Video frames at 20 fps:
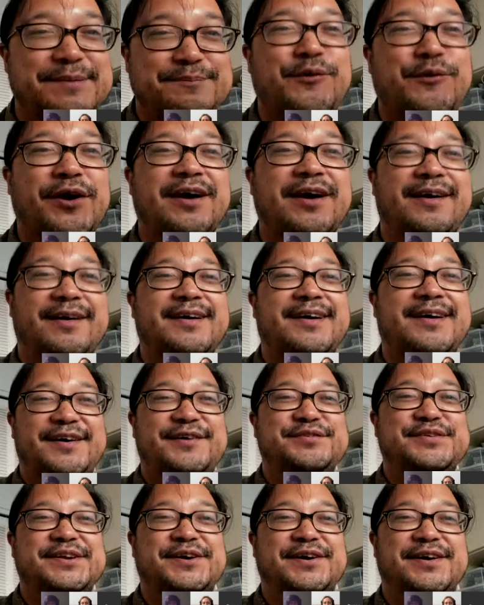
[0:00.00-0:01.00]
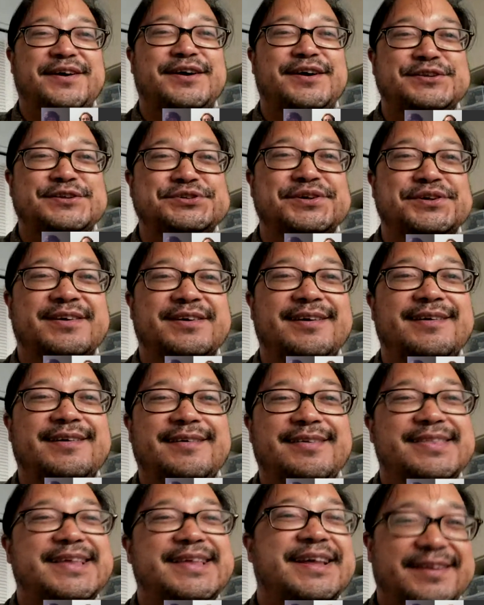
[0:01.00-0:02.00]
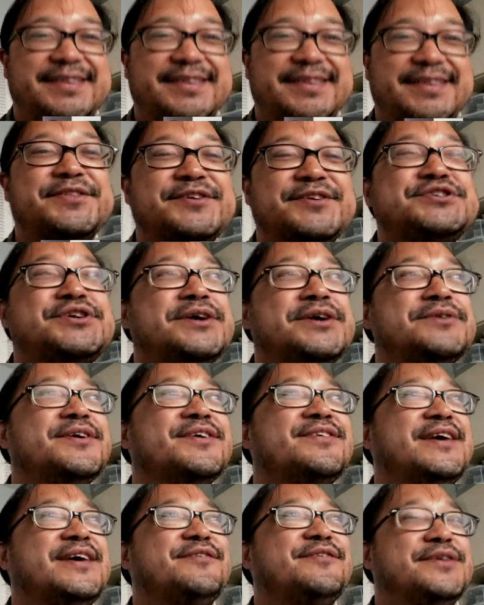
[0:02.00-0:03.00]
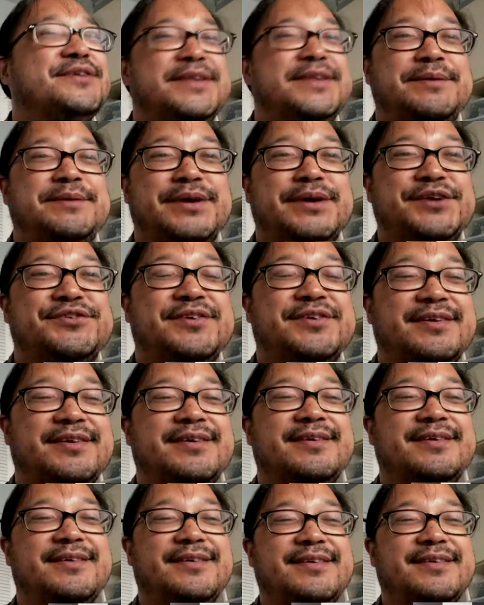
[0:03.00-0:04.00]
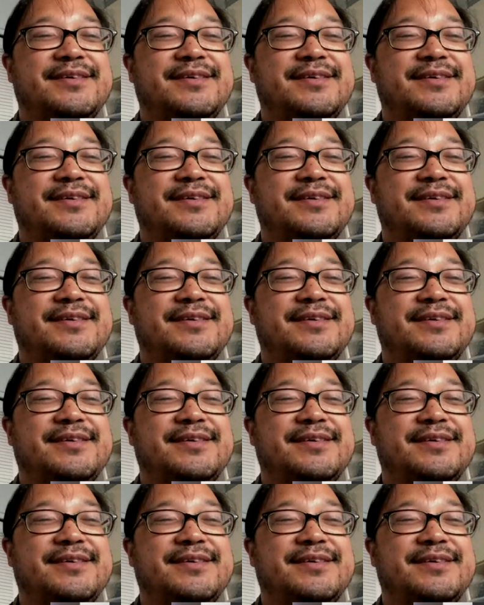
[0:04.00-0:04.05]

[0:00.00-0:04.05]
get more of in our culture, that other genres have really embraced.